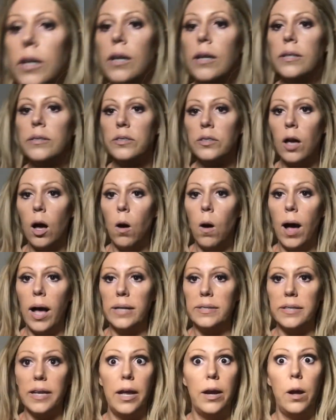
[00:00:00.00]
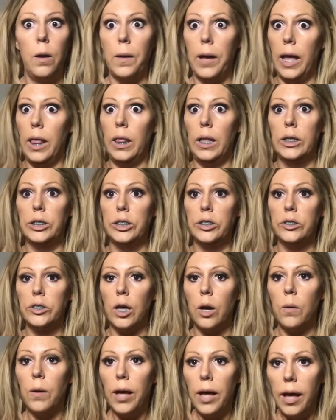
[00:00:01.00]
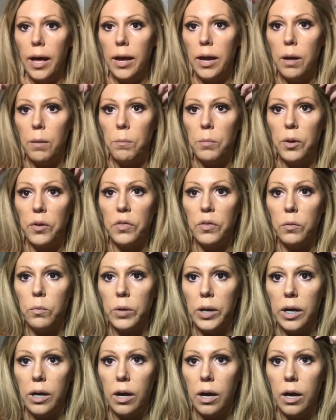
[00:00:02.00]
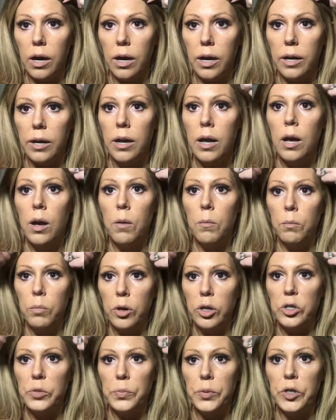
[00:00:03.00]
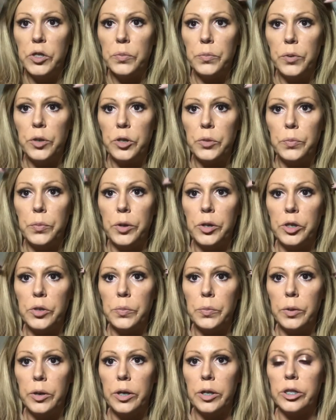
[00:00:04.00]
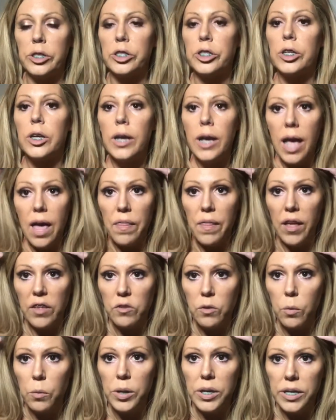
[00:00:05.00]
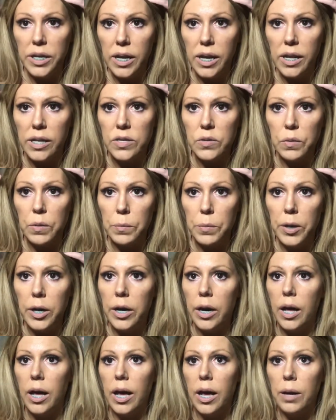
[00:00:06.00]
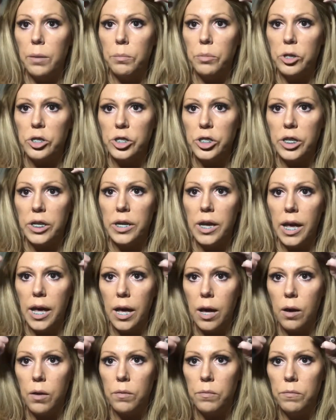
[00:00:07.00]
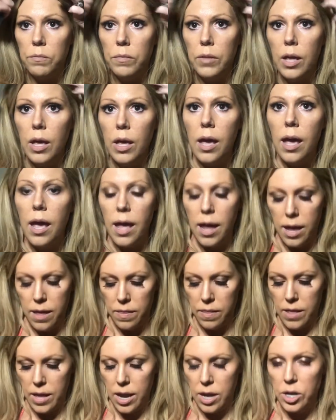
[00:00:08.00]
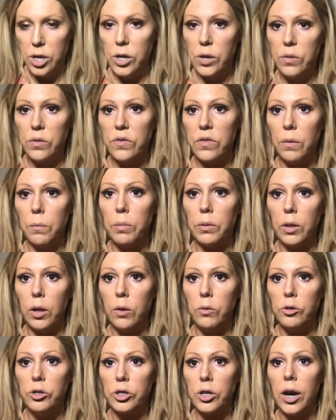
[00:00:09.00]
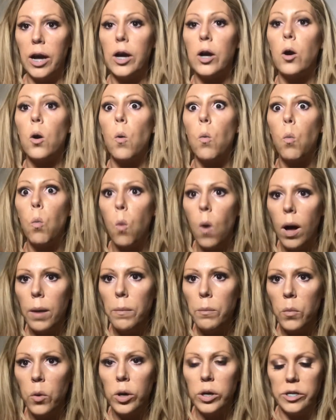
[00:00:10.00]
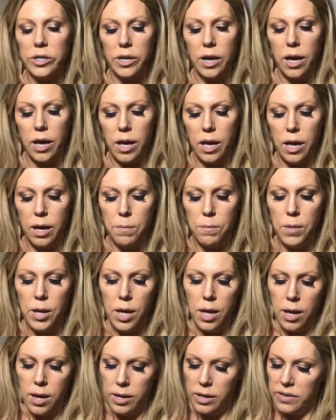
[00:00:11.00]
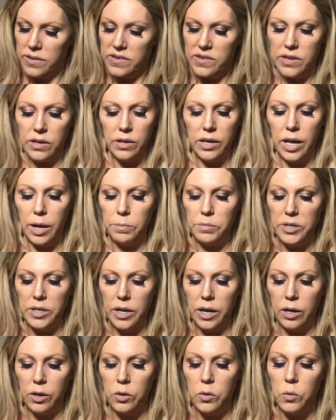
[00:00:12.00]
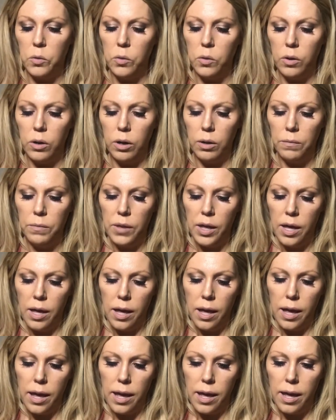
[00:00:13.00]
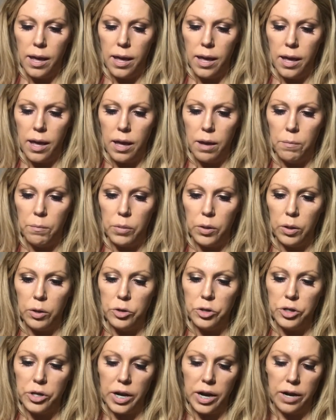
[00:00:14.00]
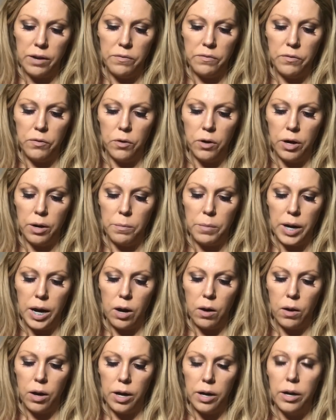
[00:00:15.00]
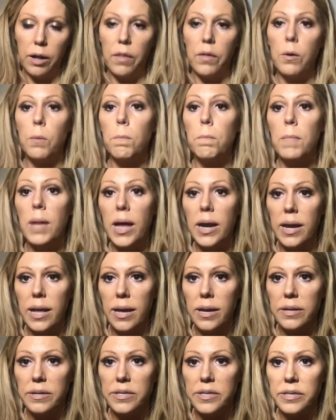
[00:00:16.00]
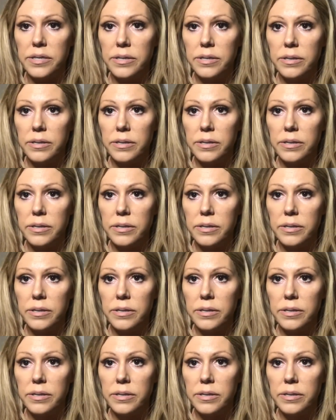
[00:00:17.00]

So I said, okay, let's just go ahead and put the wig on. Push, push, push, push, push. And that's what we did. So we put it on, pushed it down, and then used the blow dryer one more time. Still kept it on cool and blow dried for about another minute.